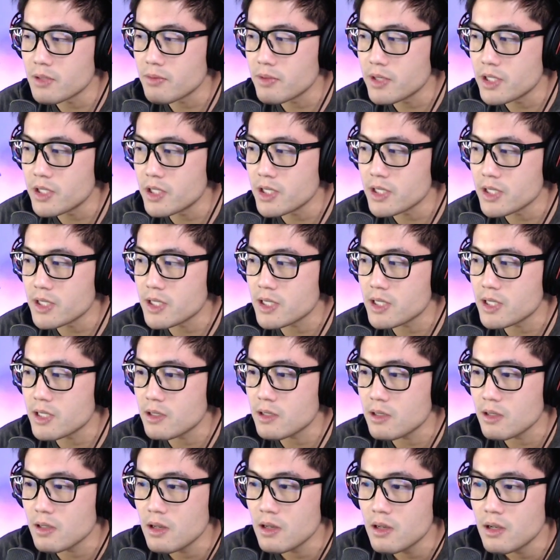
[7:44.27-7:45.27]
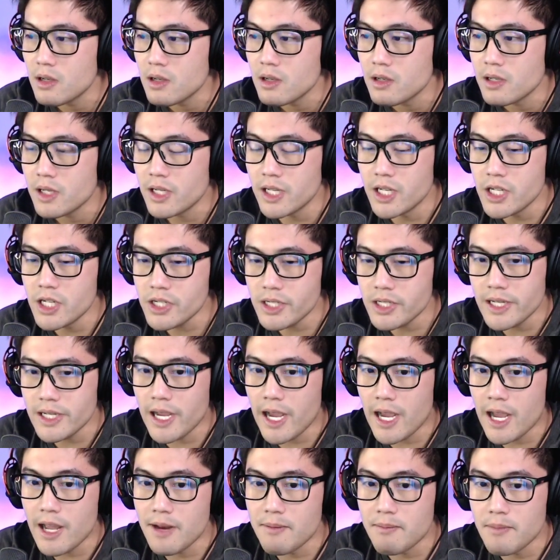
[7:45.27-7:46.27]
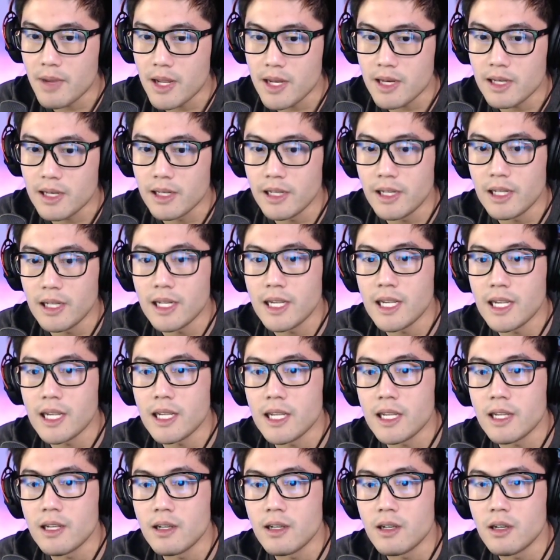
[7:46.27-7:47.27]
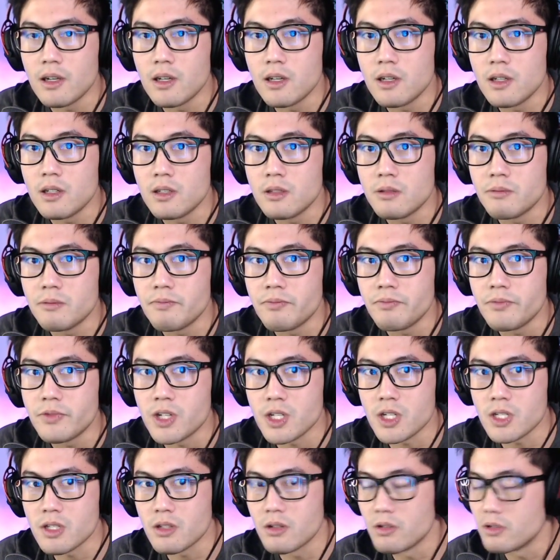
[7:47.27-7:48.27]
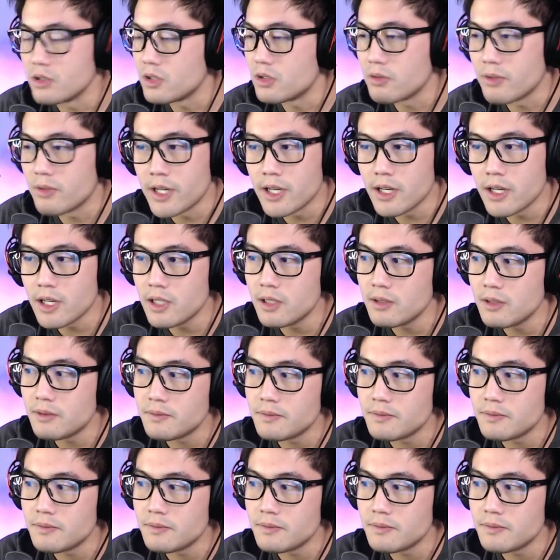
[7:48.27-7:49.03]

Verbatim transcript: We just initially I had met Lily just through Twitter,